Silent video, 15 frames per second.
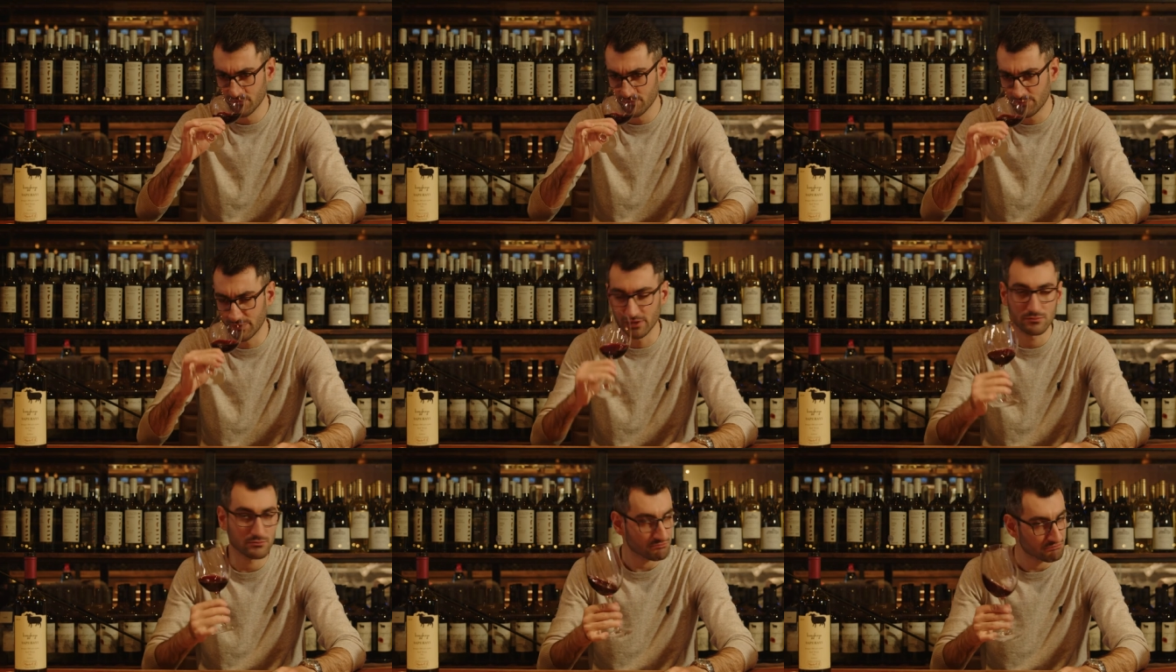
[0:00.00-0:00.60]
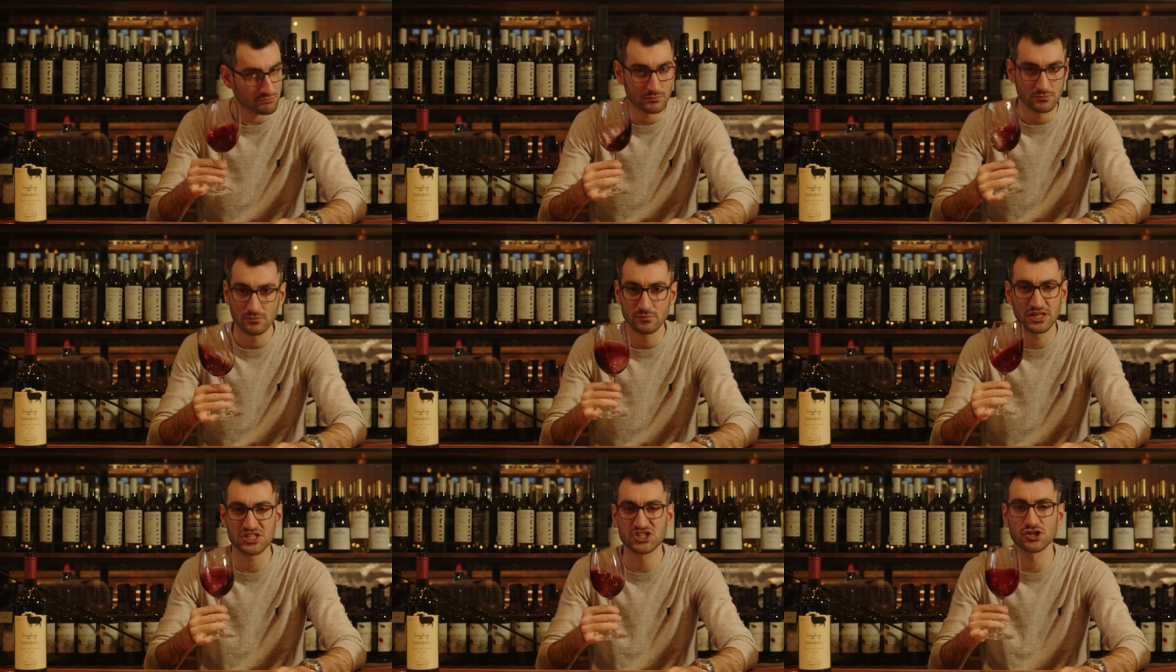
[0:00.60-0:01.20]
But
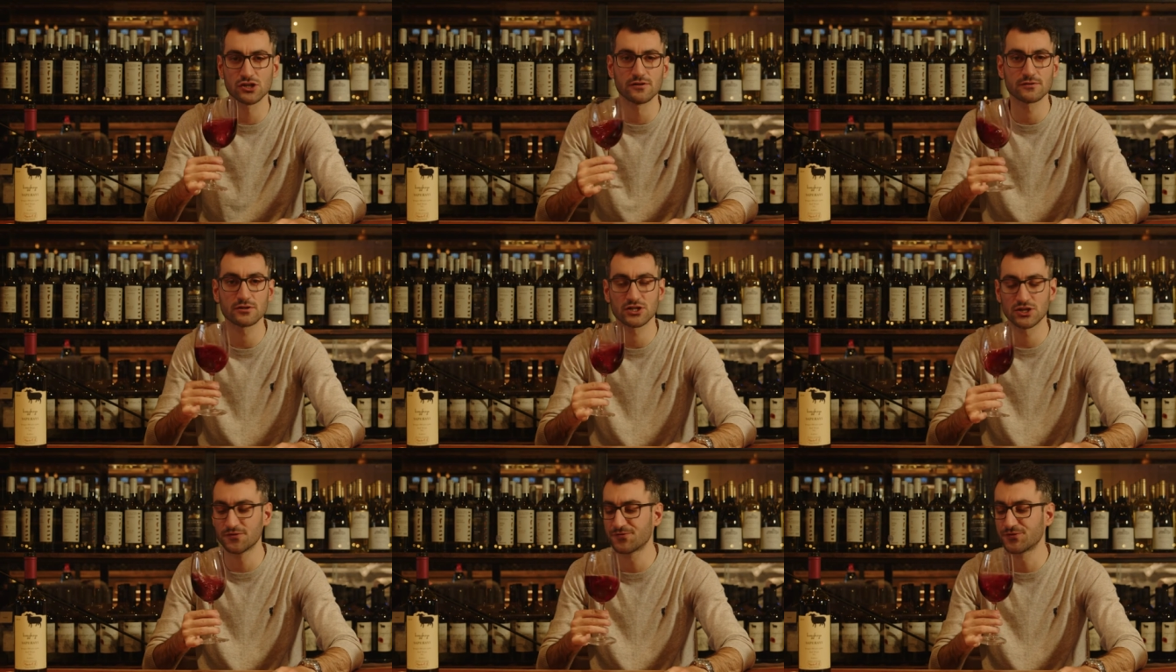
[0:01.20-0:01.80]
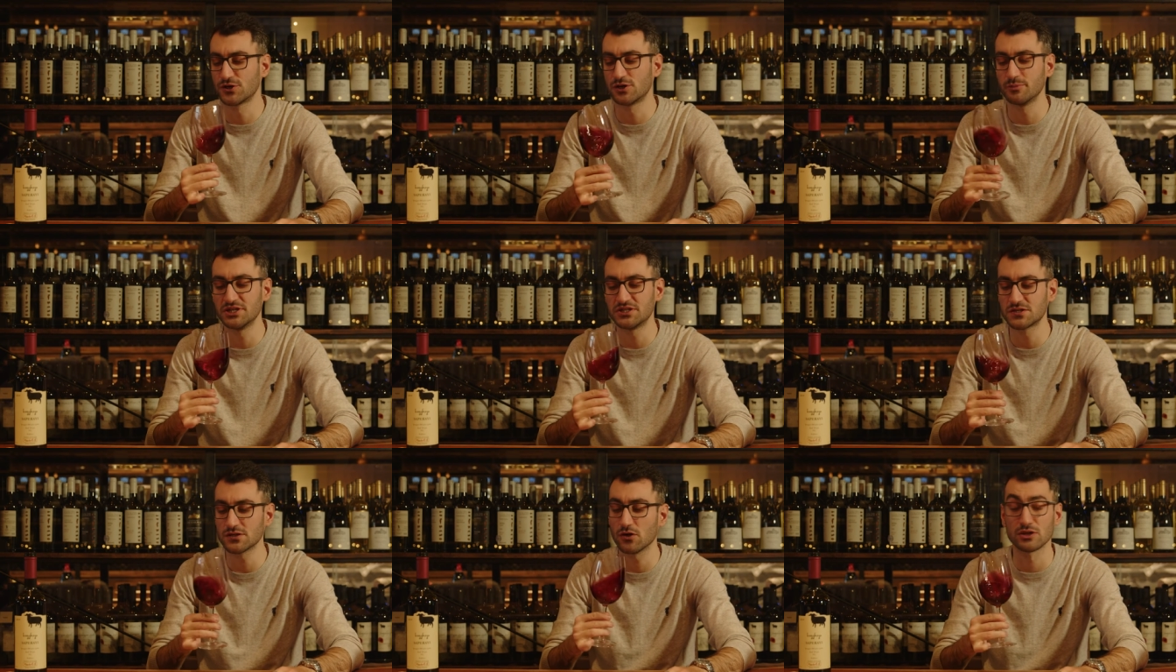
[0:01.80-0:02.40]
let's confirm
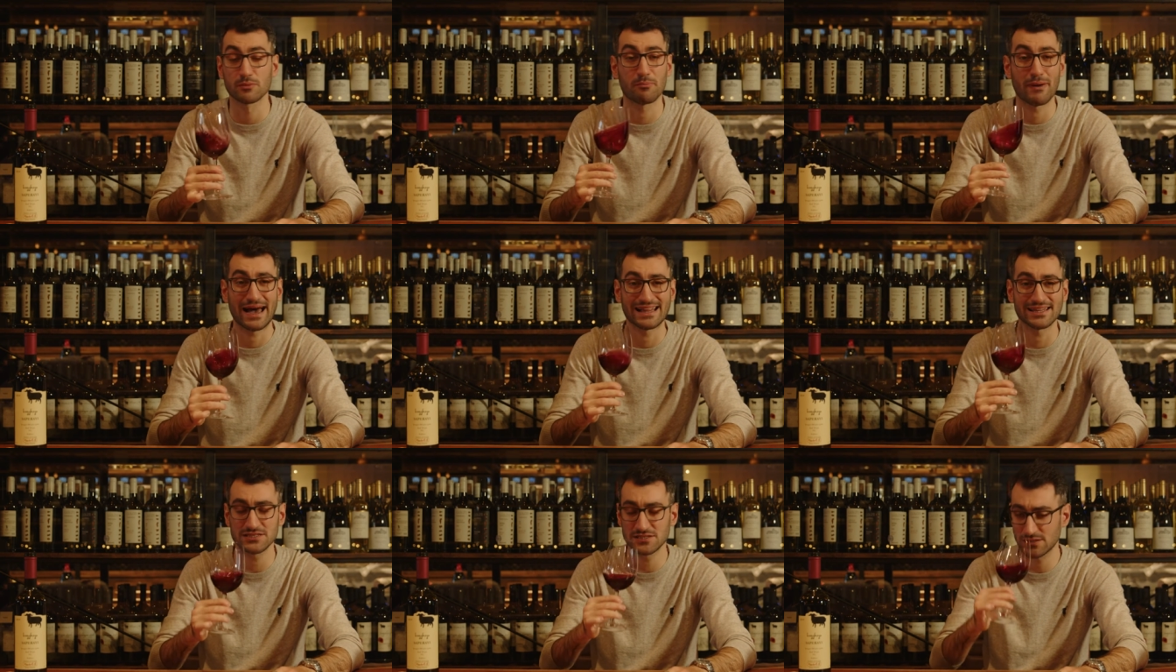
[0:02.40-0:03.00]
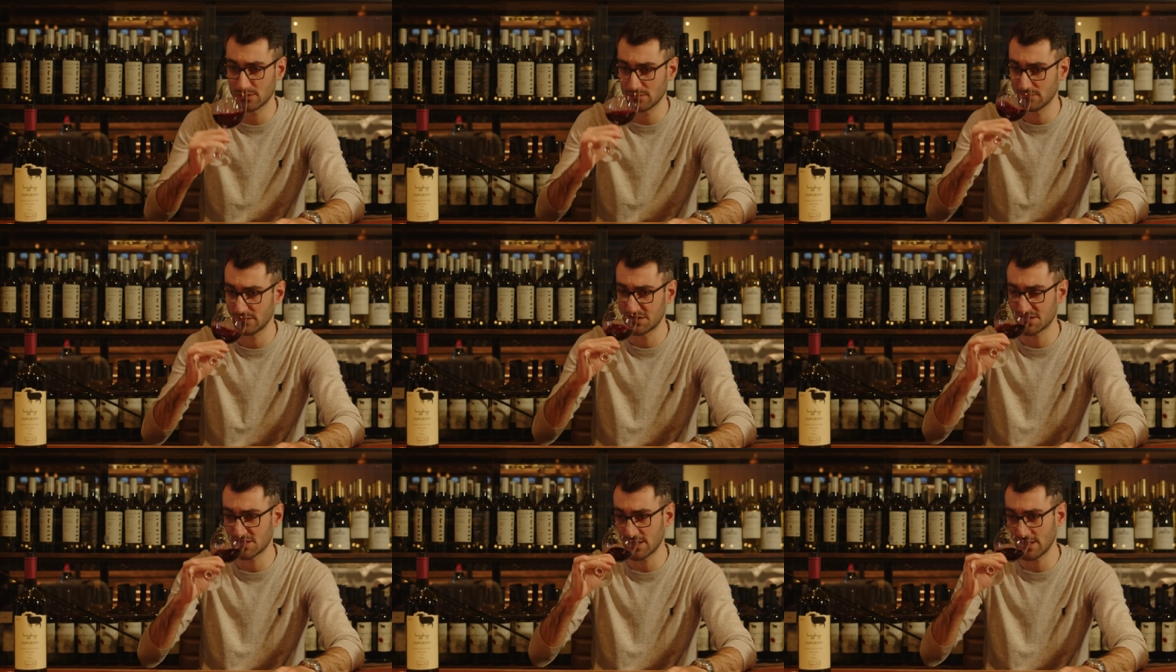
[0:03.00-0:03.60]
it on the palate.
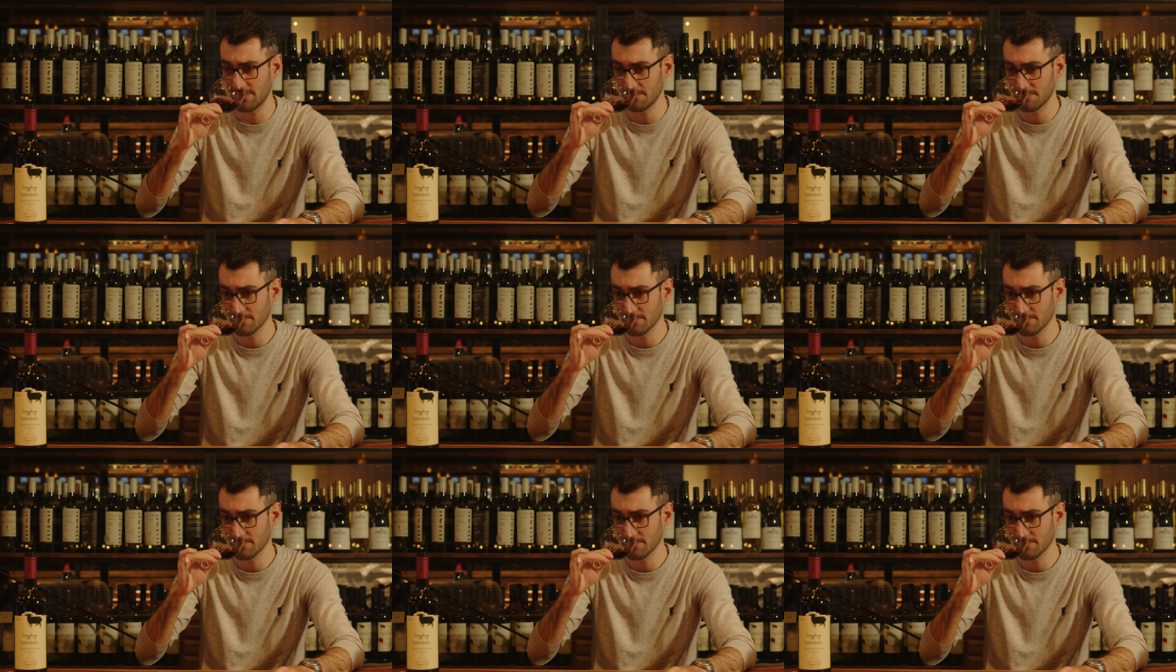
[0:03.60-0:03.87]
Let's see.